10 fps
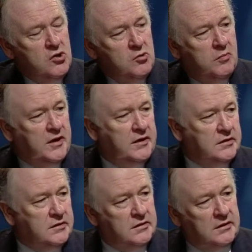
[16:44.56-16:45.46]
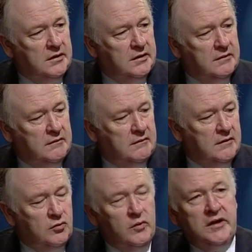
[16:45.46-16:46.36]
place
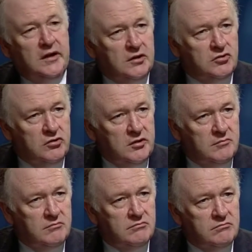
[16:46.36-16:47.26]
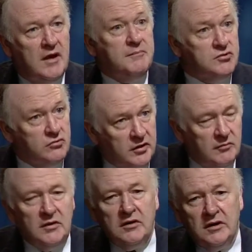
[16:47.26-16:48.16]
a twig in a stream
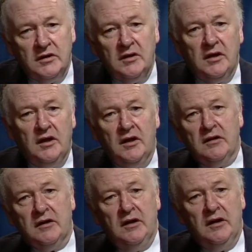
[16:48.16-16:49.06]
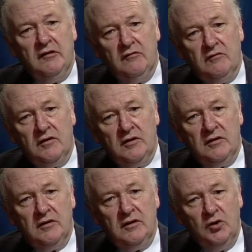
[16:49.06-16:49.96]
upstream, and it can
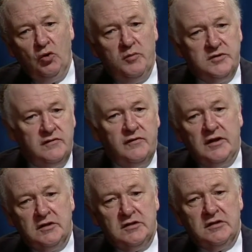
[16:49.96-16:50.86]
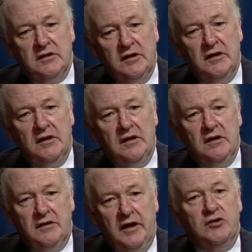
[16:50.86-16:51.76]
have enormous effects
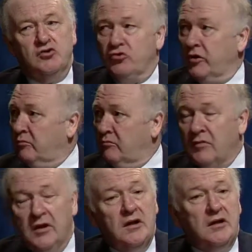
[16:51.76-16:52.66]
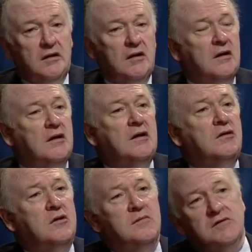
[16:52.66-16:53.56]
downstream
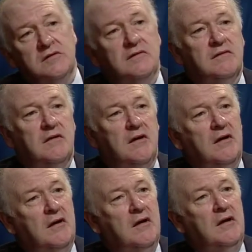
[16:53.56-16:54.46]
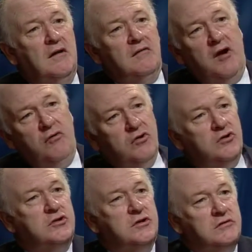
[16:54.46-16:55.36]
in terms of
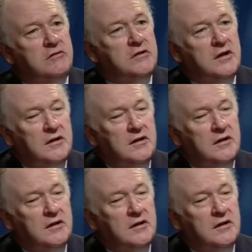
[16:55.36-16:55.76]
currents and